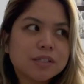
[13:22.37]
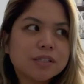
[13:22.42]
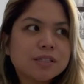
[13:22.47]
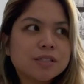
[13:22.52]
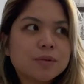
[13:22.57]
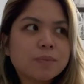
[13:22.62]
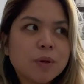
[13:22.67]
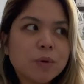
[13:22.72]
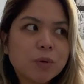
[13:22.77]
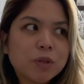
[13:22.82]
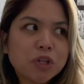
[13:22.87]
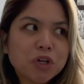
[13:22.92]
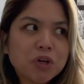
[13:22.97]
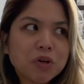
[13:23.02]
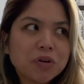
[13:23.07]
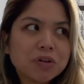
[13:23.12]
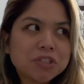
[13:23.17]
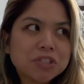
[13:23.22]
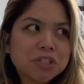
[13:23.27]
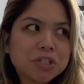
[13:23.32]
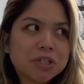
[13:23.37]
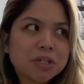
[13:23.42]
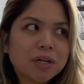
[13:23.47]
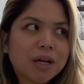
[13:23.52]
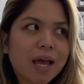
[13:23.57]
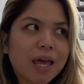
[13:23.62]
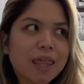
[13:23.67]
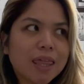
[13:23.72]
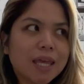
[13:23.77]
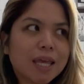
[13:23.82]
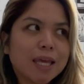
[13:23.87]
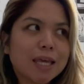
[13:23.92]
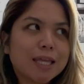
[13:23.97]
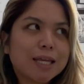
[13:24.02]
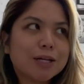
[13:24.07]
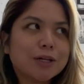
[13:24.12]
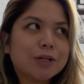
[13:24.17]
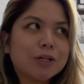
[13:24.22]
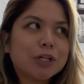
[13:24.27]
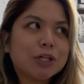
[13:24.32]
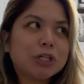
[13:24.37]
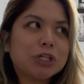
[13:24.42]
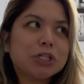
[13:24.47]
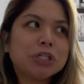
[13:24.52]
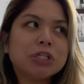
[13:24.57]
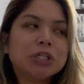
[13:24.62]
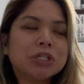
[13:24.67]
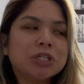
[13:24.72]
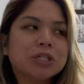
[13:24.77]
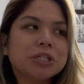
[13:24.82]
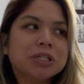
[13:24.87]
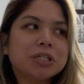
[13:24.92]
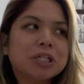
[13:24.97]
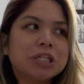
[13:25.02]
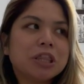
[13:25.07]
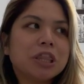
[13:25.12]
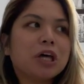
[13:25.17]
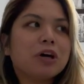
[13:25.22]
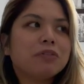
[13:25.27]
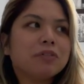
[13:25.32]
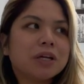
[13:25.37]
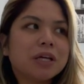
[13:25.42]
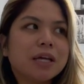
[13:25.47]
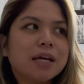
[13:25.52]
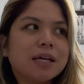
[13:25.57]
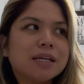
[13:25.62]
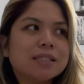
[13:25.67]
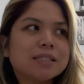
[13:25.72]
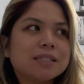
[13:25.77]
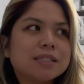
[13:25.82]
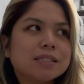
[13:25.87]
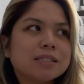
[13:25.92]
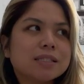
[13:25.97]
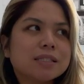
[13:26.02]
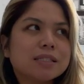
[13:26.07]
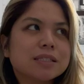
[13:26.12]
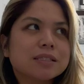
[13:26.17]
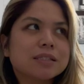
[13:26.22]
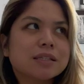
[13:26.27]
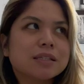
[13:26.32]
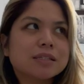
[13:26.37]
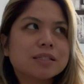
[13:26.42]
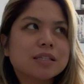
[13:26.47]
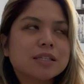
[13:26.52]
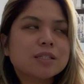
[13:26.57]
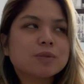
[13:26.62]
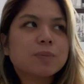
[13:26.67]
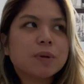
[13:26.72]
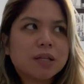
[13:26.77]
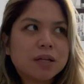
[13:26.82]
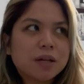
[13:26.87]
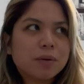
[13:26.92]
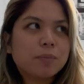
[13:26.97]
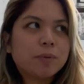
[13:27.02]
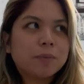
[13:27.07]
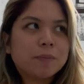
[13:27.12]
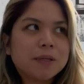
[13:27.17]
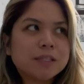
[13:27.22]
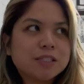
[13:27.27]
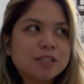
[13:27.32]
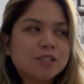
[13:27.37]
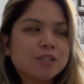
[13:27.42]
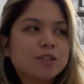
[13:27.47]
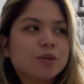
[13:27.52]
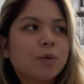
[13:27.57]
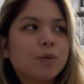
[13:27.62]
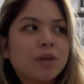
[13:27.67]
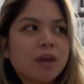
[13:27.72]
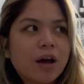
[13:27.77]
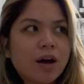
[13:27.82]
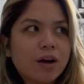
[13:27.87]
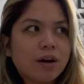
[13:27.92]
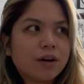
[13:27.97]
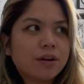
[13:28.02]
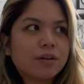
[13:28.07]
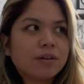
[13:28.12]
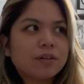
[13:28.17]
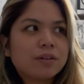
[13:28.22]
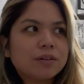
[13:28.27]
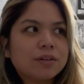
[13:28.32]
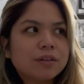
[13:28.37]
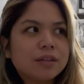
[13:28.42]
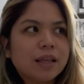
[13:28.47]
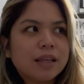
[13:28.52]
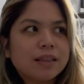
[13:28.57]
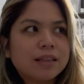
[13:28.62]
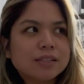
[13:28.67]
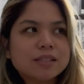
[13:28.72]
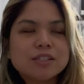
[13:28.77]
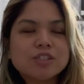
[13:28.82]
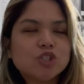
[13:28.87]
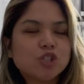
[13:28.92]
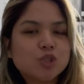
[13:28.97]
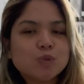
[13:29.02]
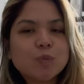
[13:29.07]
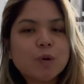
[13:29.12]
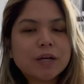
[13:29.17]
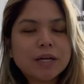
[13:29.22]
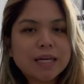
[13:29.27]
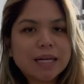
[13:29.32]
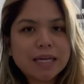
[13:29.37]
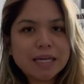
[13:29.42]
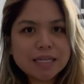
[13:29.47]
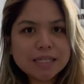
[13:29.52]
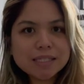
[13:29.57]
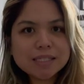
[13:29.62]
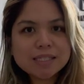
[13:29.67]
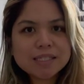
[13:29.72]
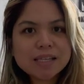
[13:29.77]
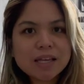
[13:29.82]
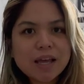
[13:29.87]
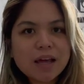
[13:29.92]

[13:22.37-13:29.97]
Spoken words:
to me when they're older, I think they'll realize, since it's been implemented so young, like this is just what it is.